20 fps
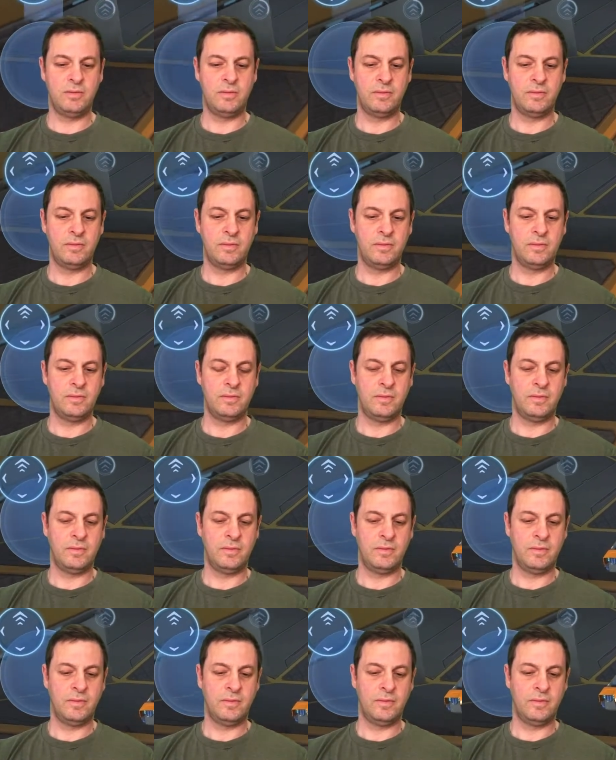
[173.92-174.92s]

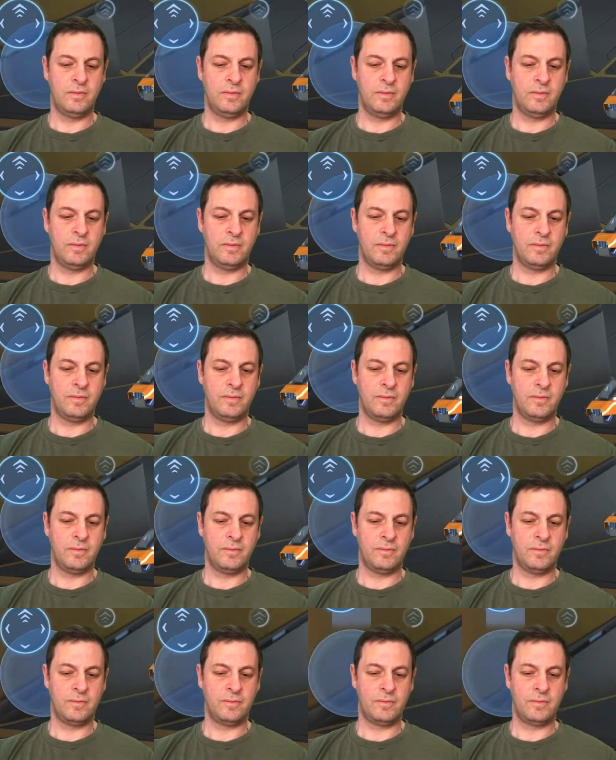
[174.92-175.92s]

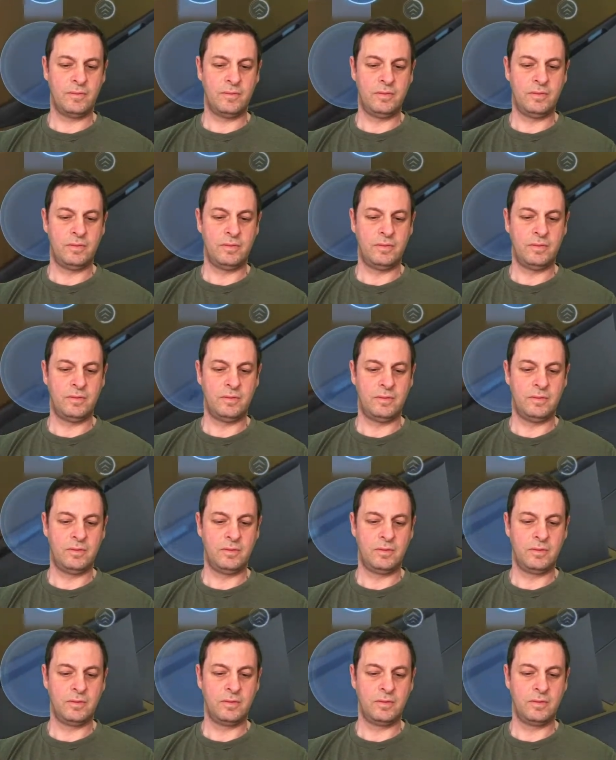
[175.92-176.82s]
Nobody speaks.